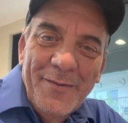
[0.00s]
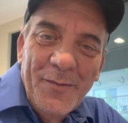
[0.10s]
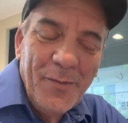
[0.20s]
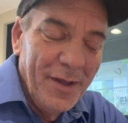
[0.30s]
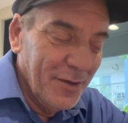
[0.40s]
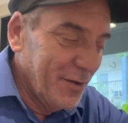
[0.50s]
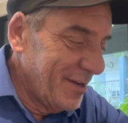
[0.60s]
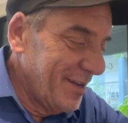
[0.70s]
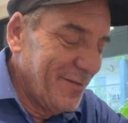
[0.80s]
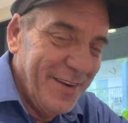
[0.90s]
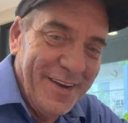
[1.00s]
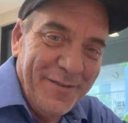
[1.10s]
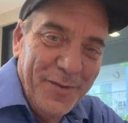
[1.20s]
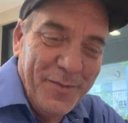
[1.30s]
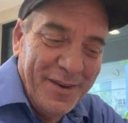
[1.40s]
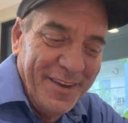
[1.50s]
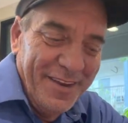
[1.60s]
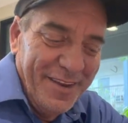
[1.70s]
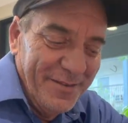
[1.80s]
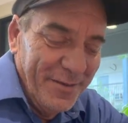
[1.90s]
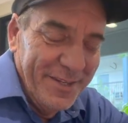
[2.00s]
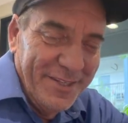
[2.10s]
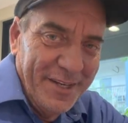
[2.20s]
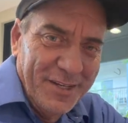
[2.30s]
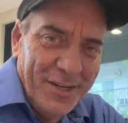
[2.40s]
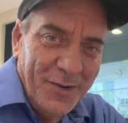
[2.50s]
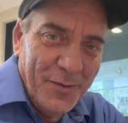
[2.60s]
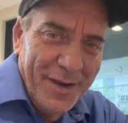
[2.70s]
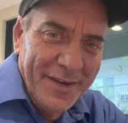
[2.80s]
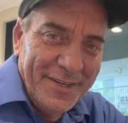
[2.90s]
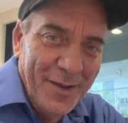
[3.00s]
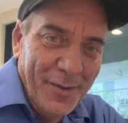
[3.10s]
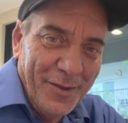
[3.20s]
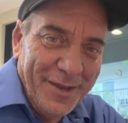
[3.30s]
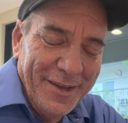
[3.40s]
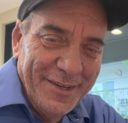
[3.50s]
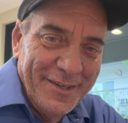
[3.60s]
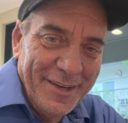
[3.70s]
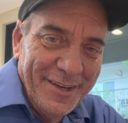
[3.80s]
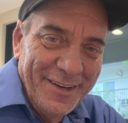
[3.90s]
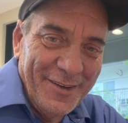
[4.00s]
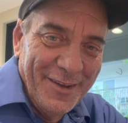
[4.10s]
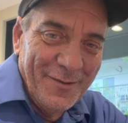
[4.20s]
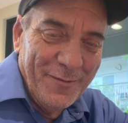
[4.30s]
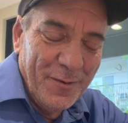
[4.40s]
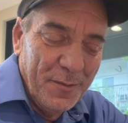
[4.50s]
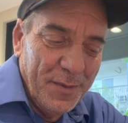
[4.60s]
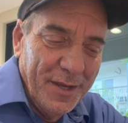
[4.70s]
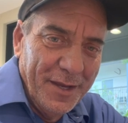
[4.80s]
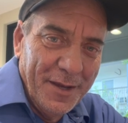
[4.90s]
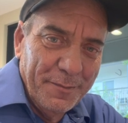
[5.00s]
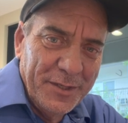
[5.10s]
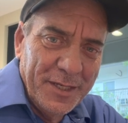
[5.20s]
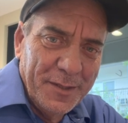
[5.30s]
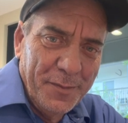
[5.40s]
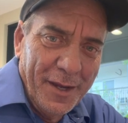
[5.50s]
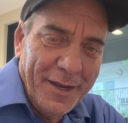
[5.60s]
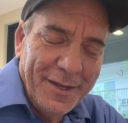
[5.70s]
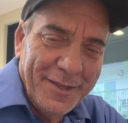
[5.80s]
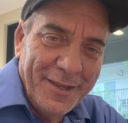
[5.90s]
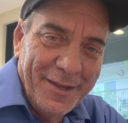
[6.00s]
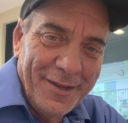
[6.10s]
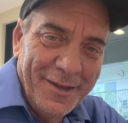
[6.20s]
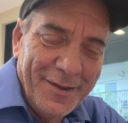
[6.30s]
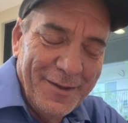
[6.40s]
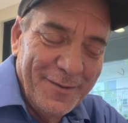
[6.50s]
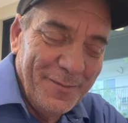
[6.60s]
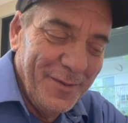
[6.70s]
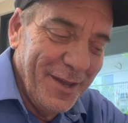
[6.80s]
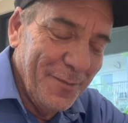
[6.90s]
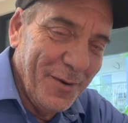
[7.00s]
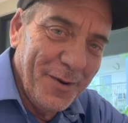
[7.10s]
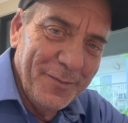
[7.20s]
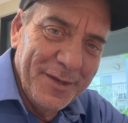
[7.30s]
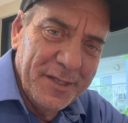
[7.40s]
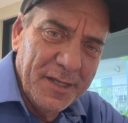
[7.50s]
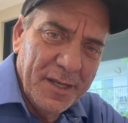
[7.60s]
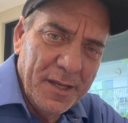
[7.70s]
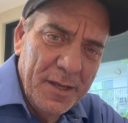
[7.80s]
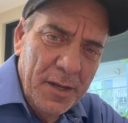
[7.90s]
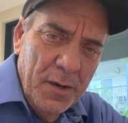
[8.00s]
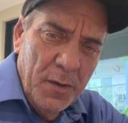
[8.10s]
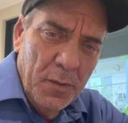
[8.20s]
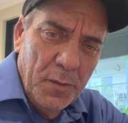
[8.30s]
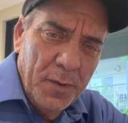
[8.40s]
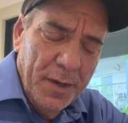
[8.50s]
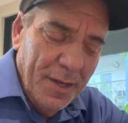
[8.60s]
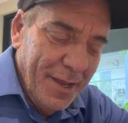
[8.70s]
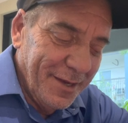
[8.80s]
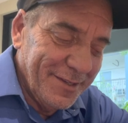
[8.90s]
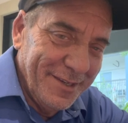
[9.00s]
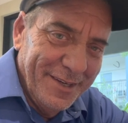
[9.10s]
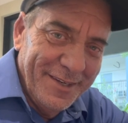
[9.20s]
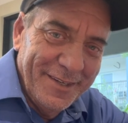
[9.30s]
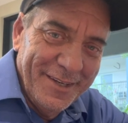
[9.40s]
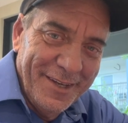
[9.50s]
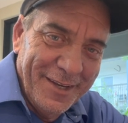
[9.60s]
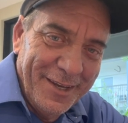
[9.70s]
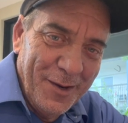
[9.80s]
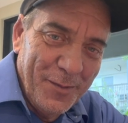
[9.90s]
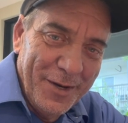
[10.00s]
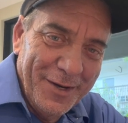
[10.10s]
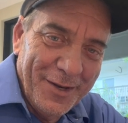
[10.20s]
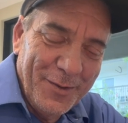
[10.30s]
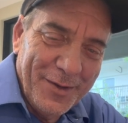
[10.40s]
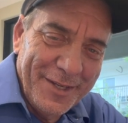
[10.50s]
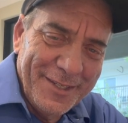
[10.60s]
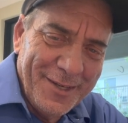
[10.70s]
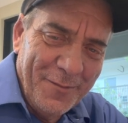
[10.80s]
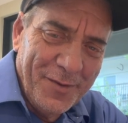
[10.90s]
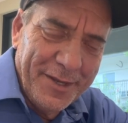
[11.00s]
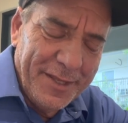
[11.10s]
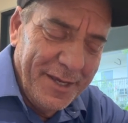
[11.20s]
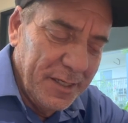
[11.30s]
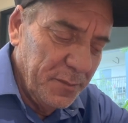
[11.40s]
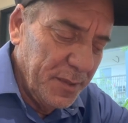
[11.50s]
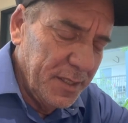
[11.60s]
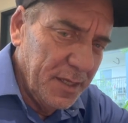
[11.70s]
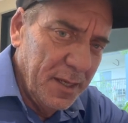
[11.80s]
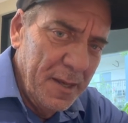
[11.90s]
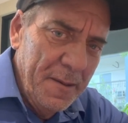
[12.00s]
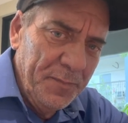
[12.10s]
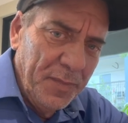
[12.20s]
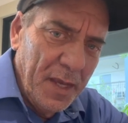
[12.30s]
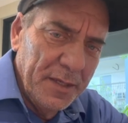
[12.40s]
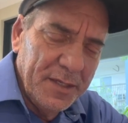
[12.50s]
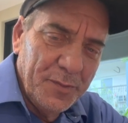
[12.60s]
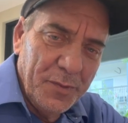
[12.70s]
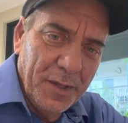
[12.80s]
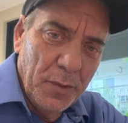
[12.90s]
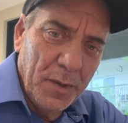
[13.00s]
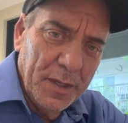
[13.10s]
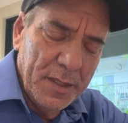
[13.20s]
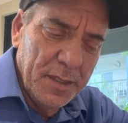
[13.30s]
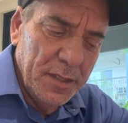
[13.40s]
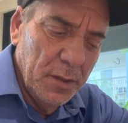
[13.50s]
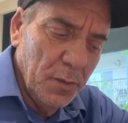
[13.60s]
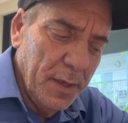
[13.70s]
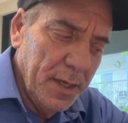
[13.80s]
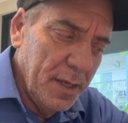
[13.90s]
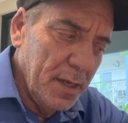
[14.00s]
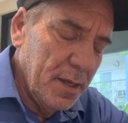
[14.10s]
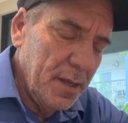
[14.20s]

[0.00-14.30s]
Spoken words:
Well, good evening, everybody. It was such a great MLK Day for me. I'm just back at my apartment, relaxing and getting ready to cook and stuff like that. But I just really wanted to do